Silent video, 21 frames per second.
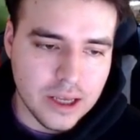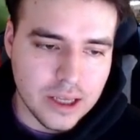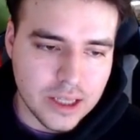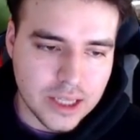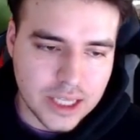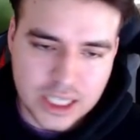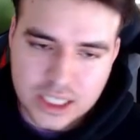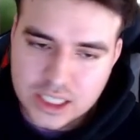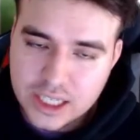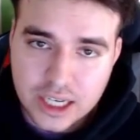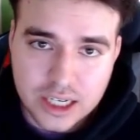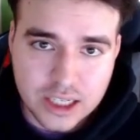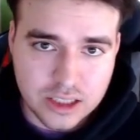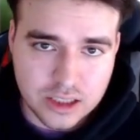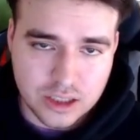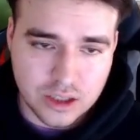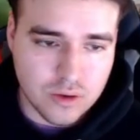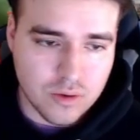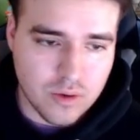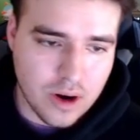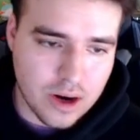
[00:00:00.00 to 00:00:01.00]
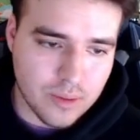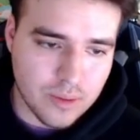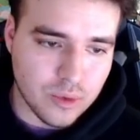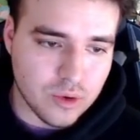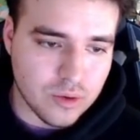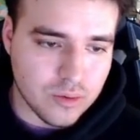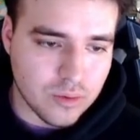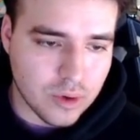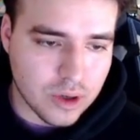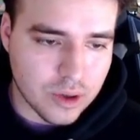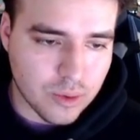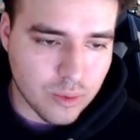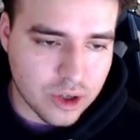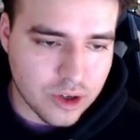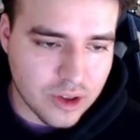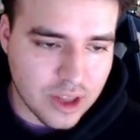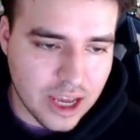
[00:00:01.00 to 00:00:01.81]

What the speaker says: This kid is incredible. What do they